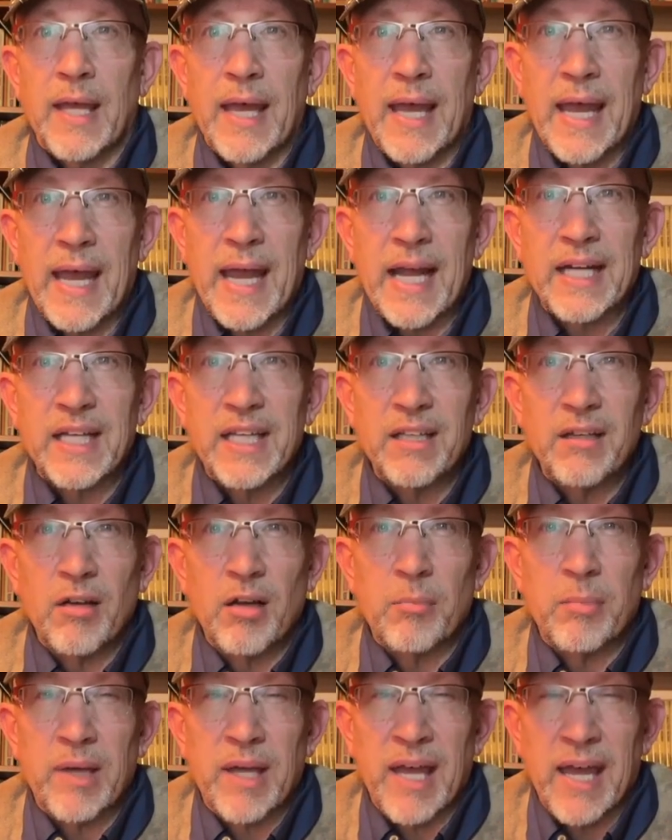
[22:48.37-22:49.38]
Acting
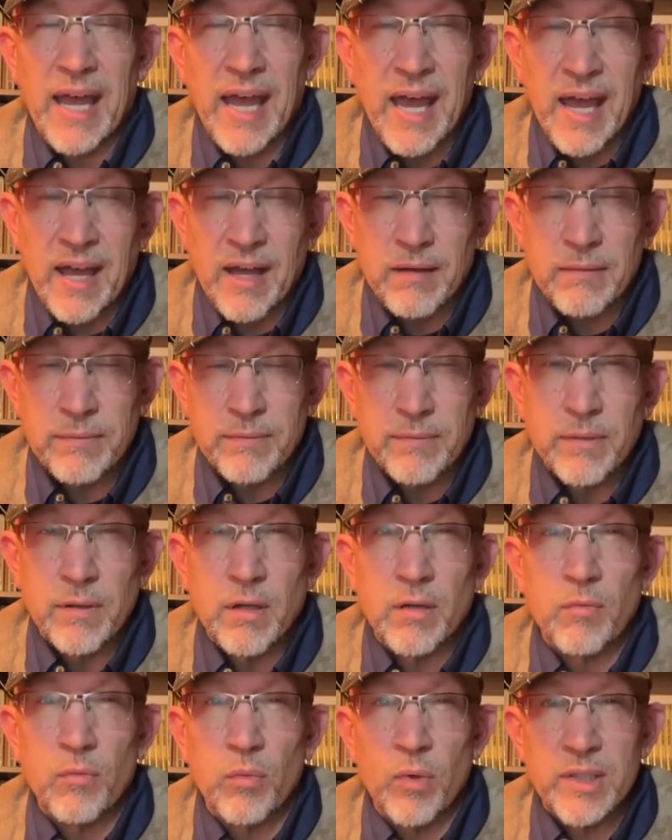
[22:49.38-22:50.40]
on behalf
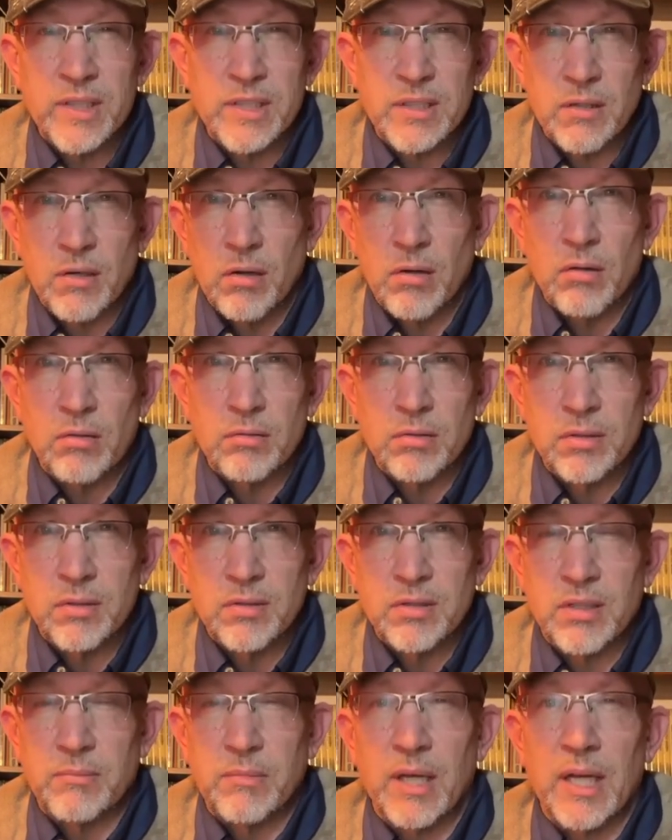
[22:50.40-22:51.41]
of what is called
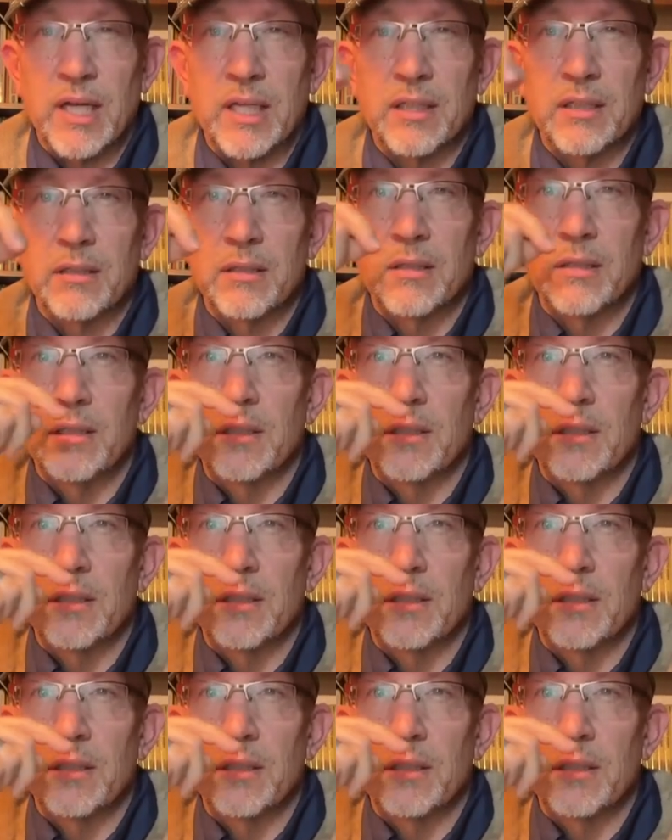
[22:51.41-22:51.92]
to mind.